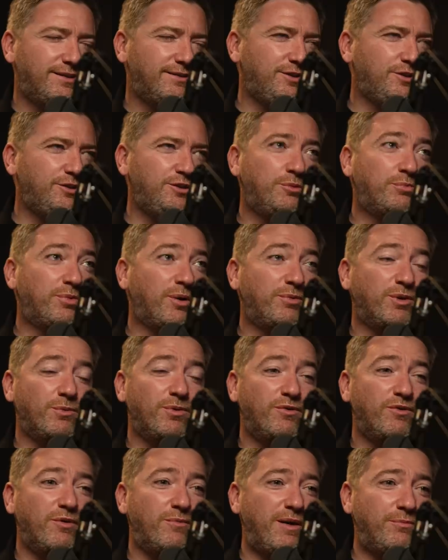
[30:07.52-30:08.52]
You probably
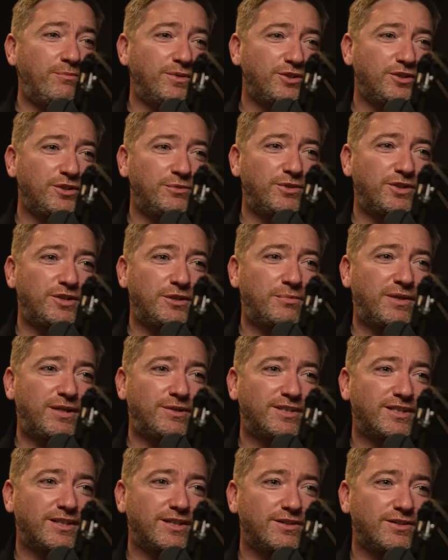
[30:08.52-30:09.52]
won't remember too much
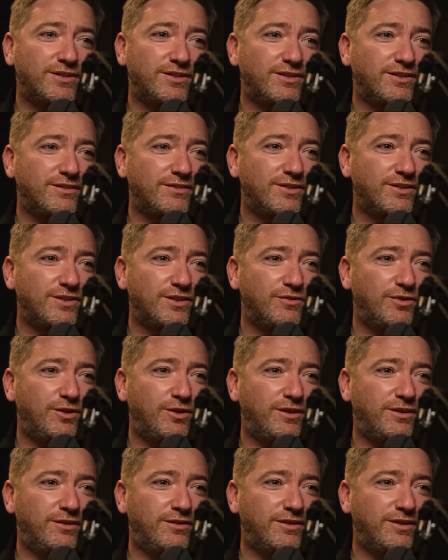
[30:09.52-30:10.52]
about it because of
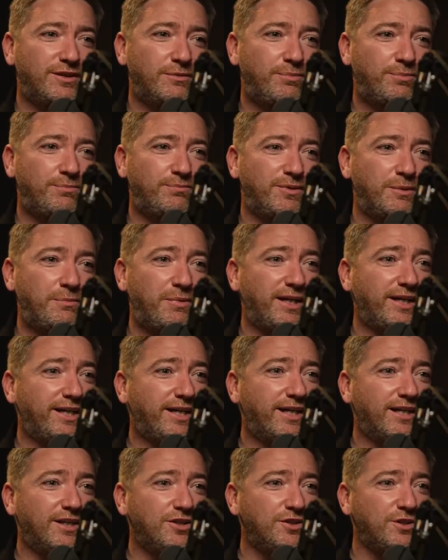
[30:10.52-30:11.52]
all the, the
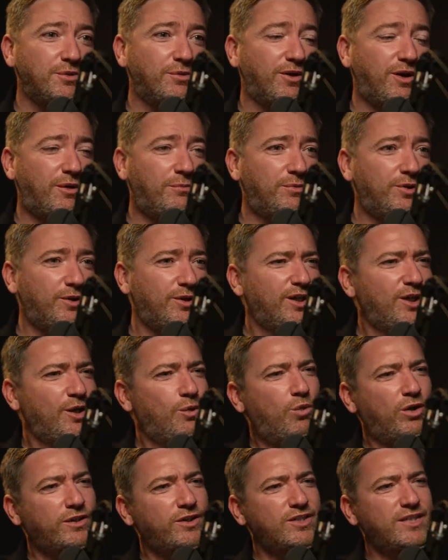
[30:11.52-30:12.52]
painkillers you were on, but
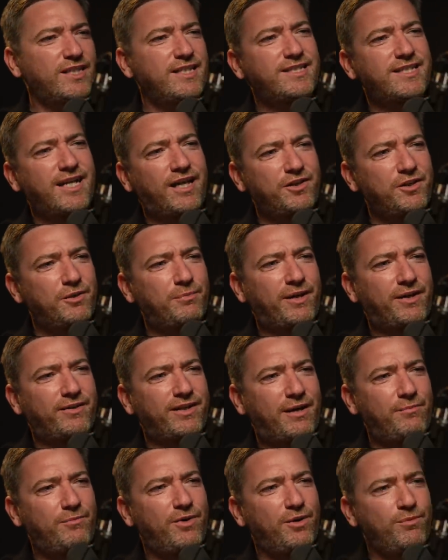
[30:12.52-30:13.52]
what does he tell you about
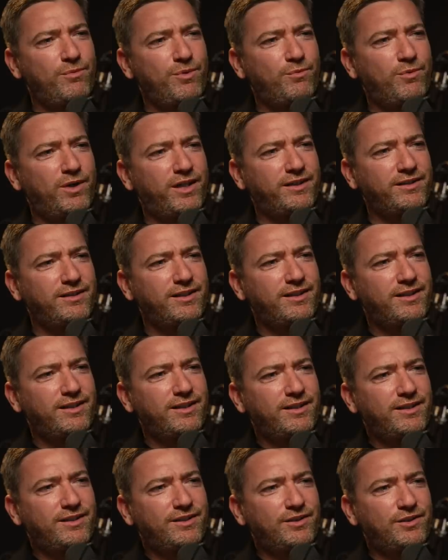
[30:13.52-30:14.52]
that moment when
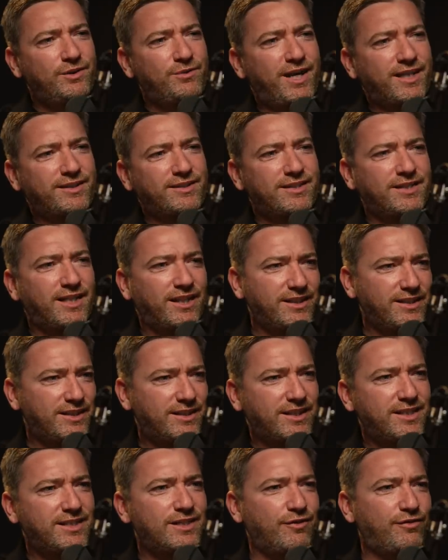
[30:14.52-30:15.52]
you had to tell your
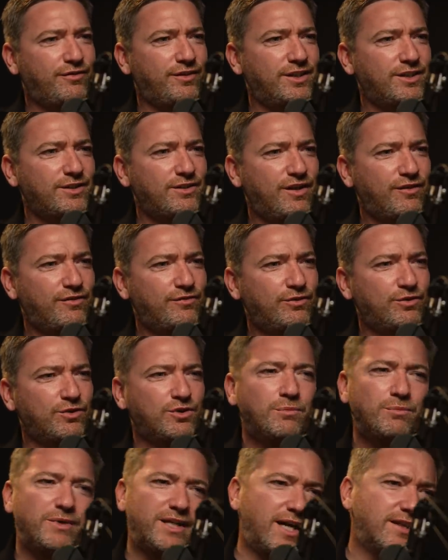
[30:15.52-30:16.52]
sister first off, or
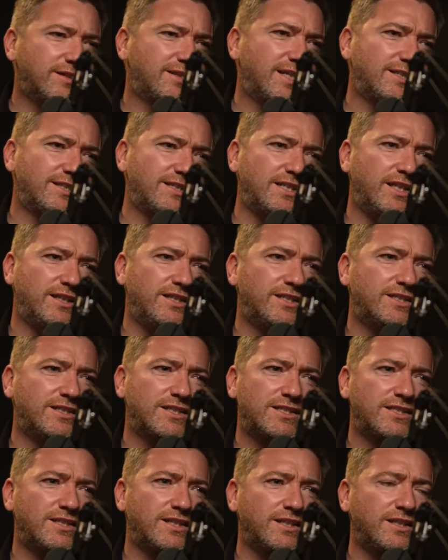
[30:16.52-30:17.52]
somebody else had to tell your
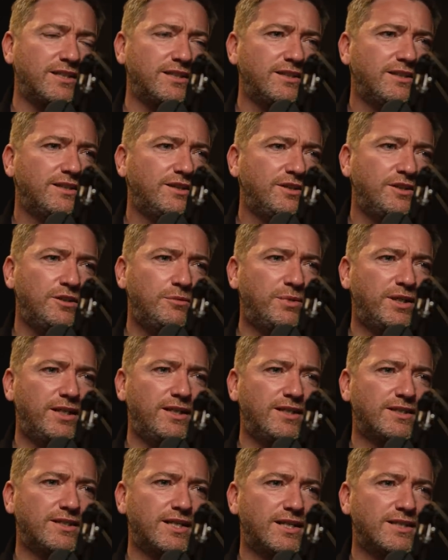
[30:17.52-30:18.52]
sister yeah. that you've so, been
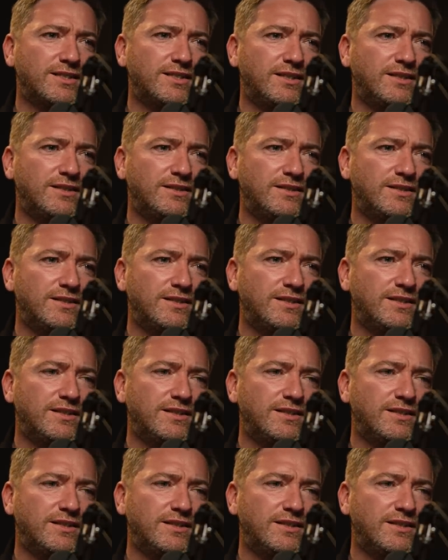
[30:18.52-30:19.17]
in this accident?